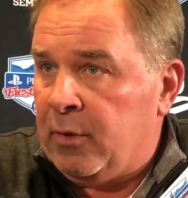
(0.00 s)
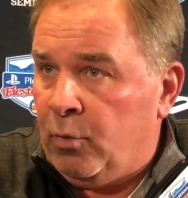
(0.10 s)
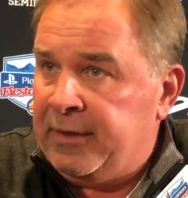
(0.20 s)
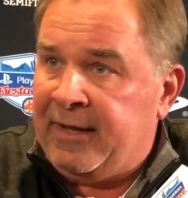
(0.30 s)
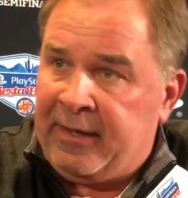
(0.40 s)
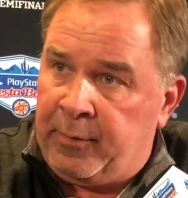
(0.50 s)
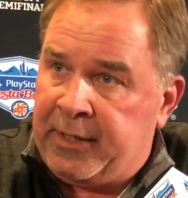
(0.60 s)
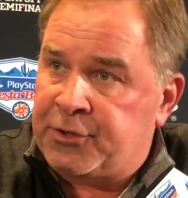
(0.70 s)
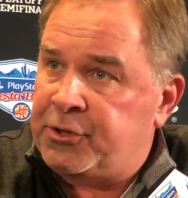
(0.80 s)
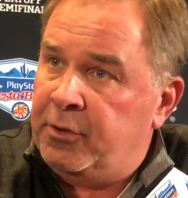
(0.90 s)
And one day they would
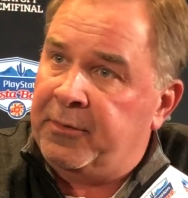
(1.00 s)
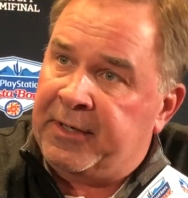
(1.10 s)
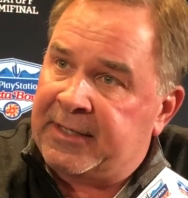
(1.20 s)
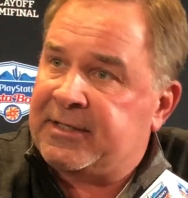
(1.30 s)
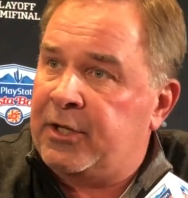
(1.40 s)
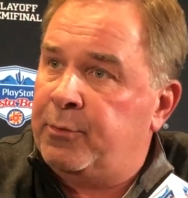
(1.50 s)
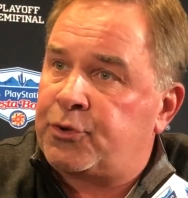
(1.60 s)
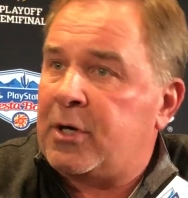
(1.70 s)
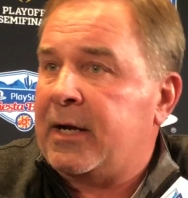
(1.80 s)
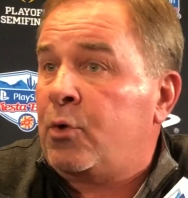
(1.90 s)
get you, and the next day you would try to,